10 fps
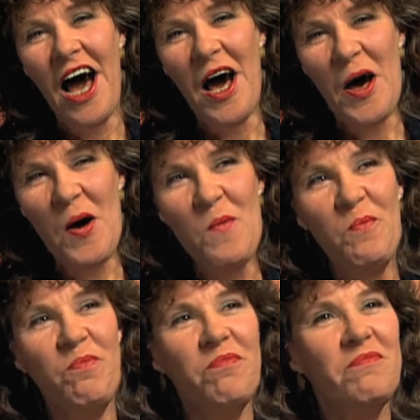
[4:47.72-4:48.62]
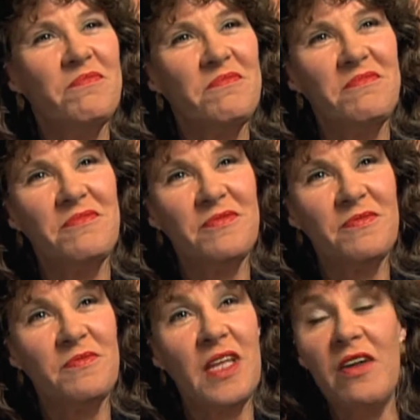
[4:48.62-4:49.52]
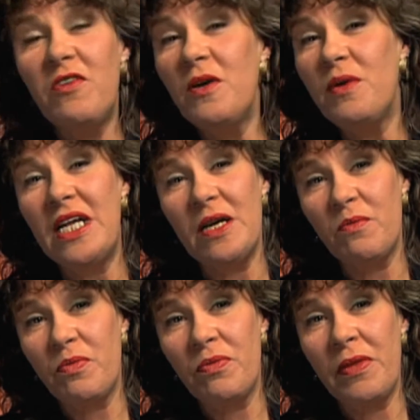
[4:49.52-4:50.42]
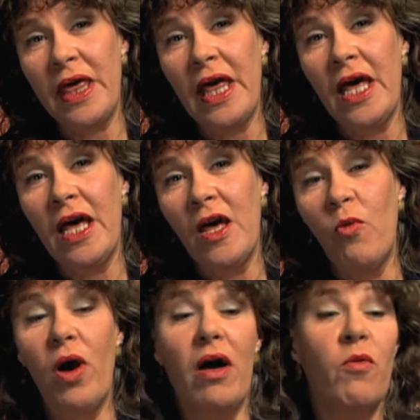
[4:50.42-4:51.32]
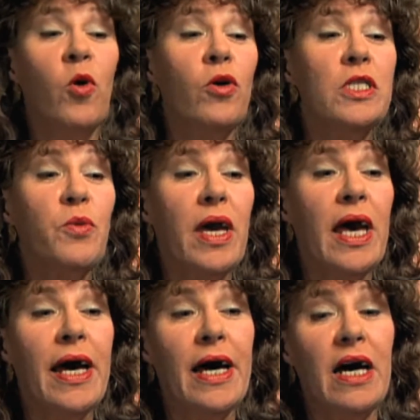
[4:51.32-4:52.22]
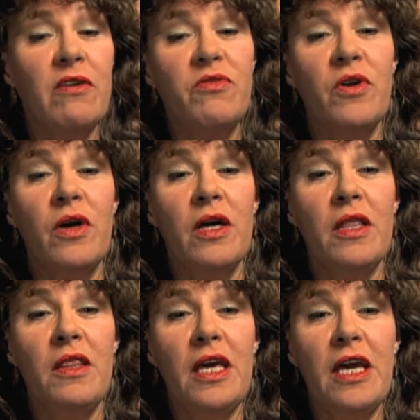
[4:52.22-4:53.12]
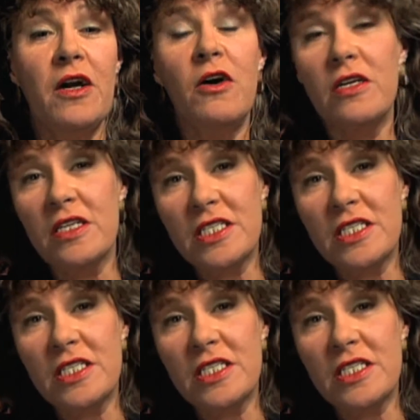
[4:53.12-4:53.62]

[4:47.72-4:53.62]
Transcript: Not very many. Well, of course, we have the Hurdle